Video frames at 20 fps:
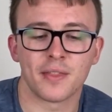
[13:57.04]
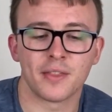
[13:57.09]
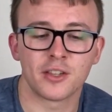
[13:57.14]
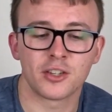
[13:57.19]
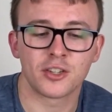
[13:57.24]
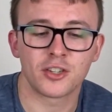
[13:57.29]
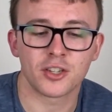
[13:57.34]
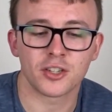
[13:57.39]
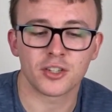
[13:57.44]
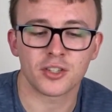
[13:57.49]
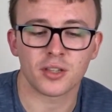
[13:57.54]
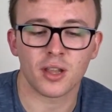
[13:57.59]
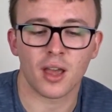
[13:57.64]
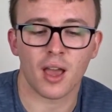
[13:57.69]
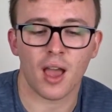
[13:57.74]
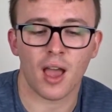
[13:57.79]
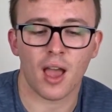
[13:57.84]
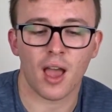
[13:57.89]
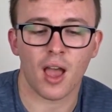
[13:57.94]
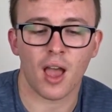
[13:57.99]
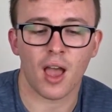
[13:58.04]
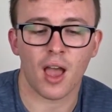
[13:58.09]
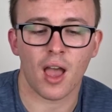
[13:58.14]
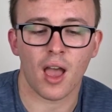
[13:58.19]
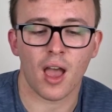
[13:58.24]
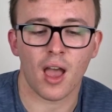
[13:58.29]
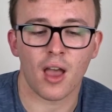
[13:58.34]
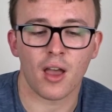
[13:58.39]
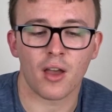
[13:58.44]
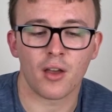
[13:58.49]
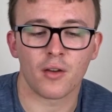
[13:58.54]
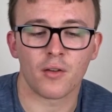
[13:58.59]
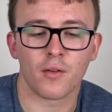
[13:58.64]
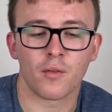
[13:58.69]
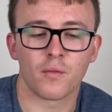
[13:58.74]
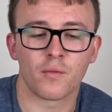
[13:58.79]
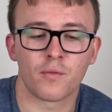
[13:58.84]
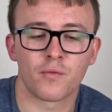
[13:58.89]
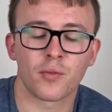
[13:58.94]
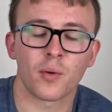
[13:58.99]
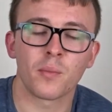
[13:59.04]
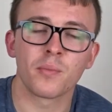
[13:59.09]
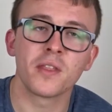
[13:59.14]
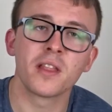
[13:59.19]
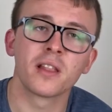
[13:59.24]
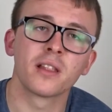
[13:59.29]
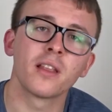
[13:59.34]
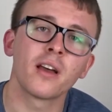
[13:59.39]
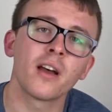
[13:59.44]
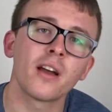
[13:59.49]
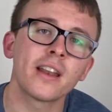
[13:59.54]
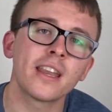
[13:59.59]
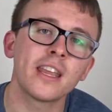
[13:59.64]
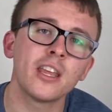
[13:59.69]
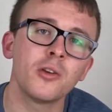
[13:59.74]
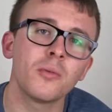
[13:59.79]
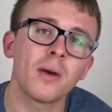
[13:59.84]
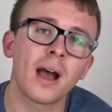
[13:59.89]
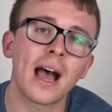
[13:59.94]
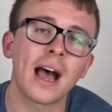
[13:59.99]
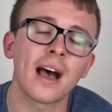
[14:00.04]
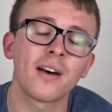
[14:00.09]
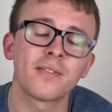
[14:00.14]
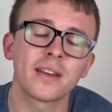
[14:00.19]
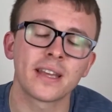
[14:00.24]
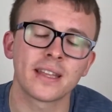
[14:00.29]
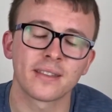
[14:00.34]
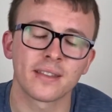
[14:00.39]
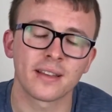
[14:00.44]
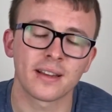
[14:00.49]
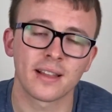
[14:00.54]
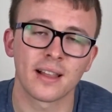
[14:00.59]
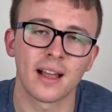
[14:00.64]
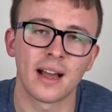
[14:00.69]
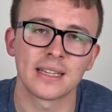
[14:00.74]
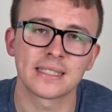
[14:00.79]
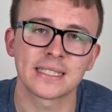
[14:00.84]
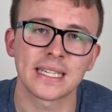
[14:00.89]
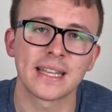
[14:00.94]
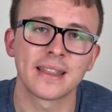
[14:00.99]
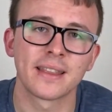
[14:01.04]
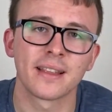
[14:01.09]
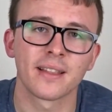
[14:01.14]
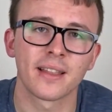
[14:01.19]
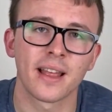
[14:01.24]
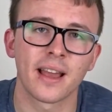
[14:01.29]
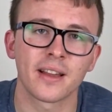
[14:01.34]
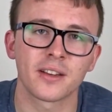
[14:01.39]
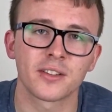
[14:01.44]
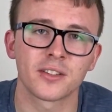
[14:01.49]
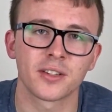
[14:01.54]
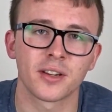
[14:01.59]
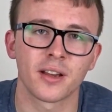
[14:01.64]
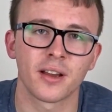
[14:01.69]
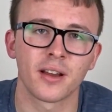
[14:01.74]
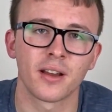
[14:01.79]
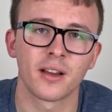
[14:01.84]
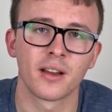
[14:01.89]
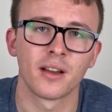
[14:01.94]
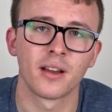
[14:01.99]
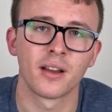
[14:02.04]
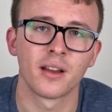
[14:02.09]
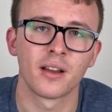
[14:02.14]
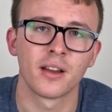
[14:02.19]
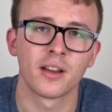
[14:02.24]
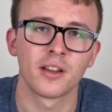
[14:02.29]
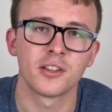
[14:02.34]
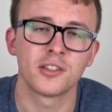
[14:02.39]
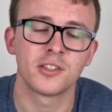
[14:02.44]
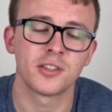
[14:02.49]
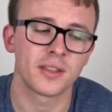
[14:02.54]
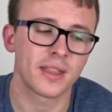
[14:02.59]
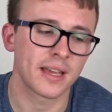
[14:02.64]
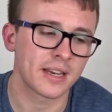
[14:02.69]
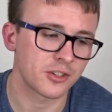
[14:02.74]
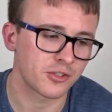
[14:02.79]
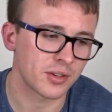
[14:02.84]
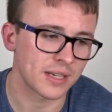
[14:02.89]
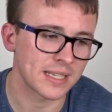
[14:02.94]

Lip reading: there's just, from the learning you having in the class, in the lecture, to then